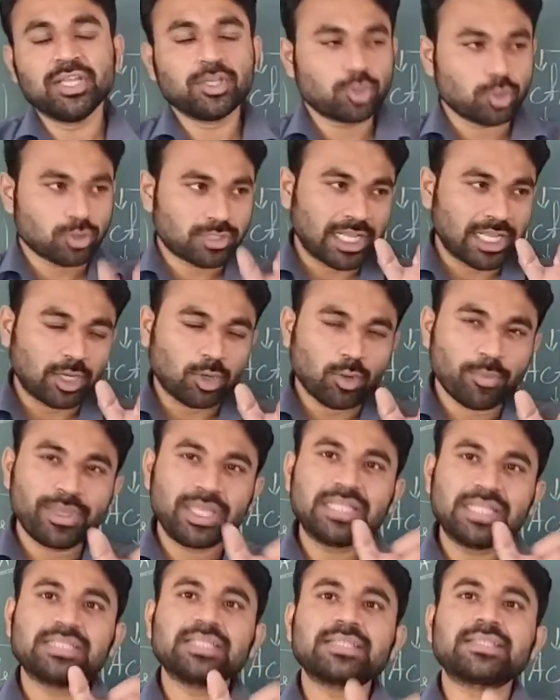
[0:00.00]
So
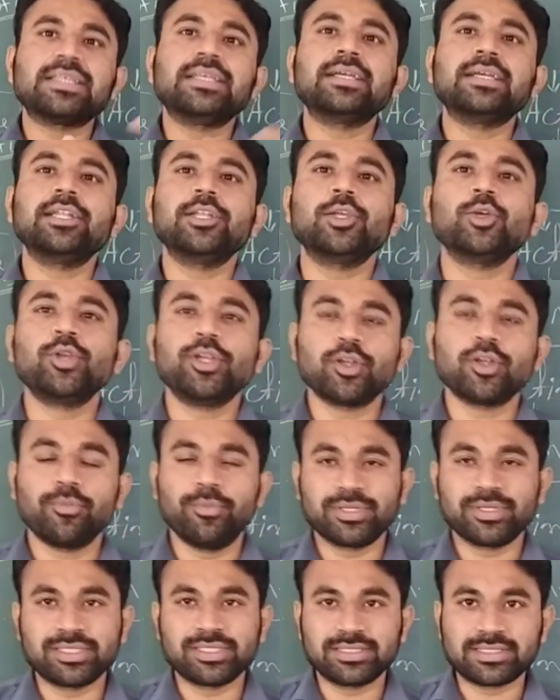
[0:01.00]
sarcomere is a single unit
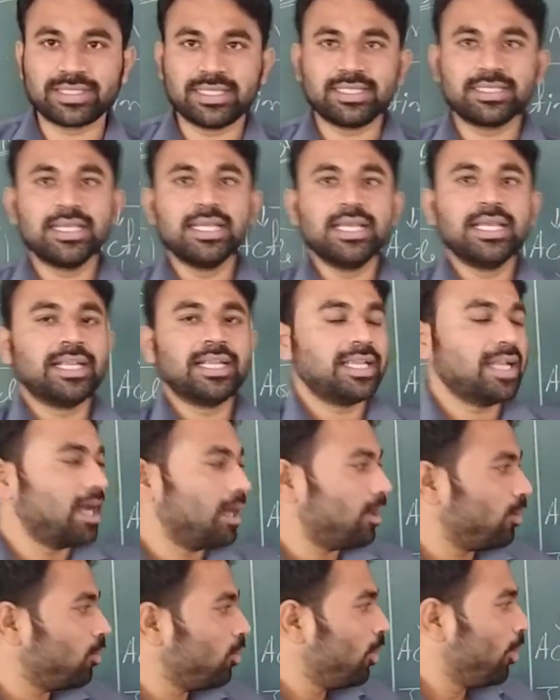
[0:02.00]
of muscle cell.
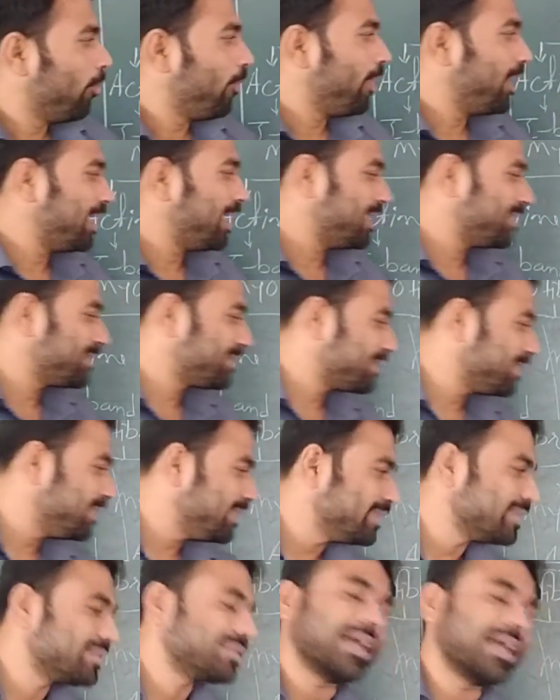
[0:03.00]
Now, when I
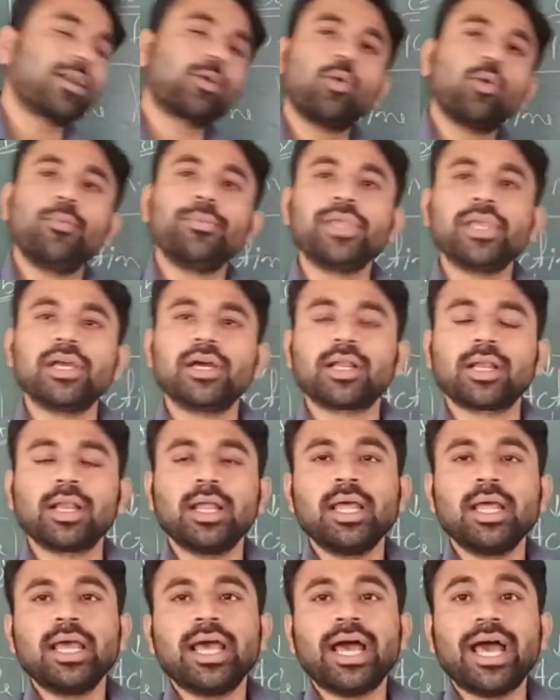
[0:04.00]
see the
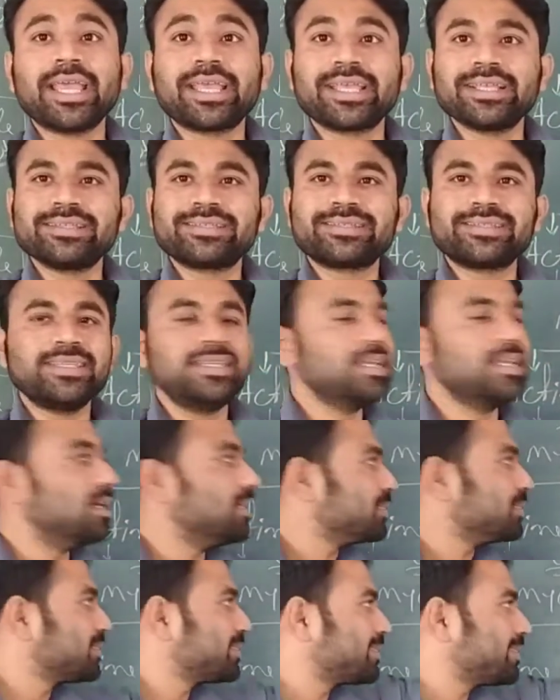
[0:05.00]
sarcomere, I can see
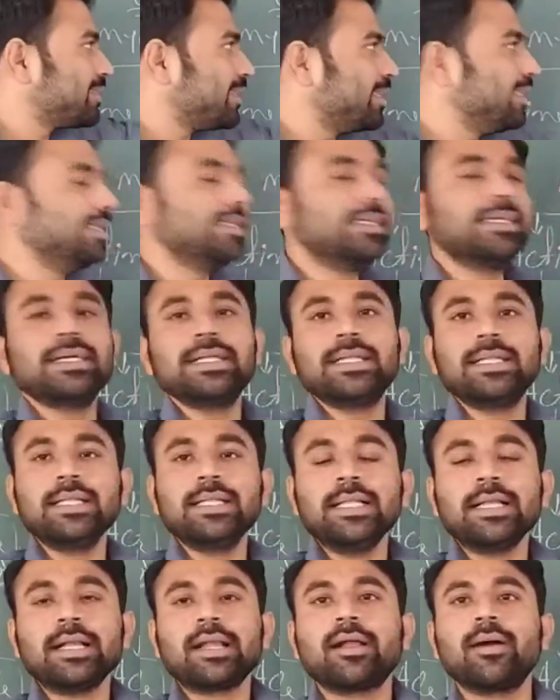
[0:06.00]
a
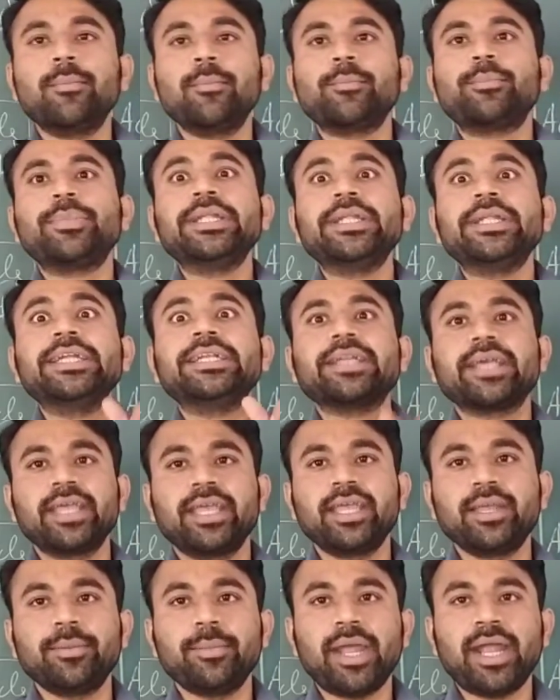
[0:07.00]
single complete
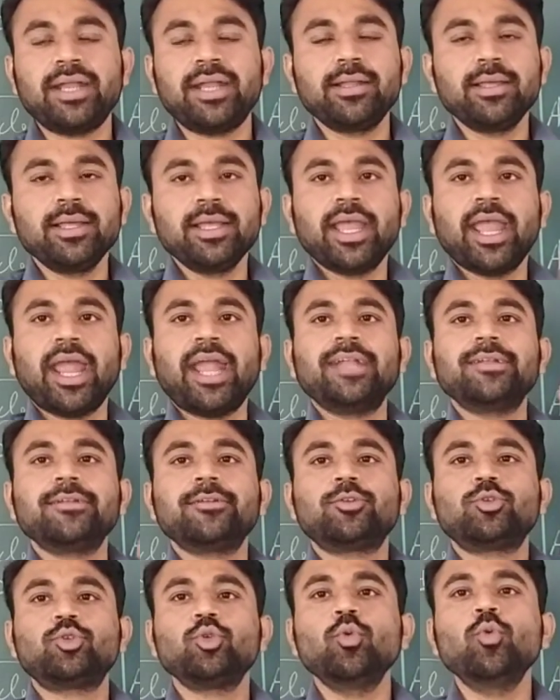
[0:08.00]
A band
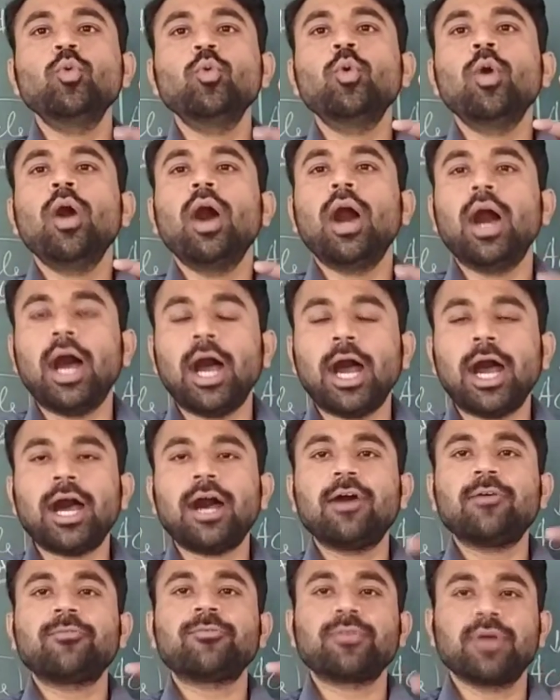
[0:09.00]
and two
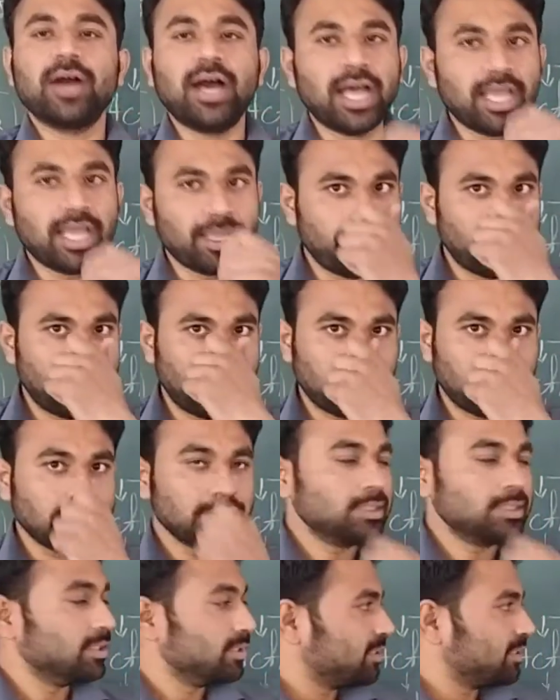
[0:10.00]
half I
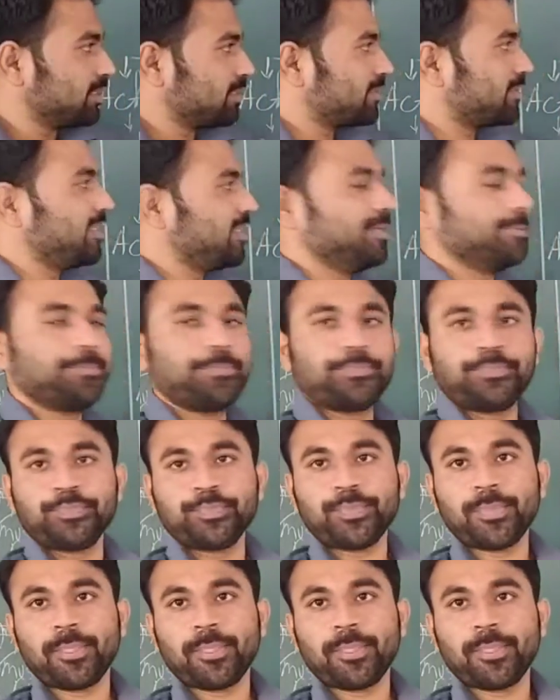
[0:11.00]
band. Just see.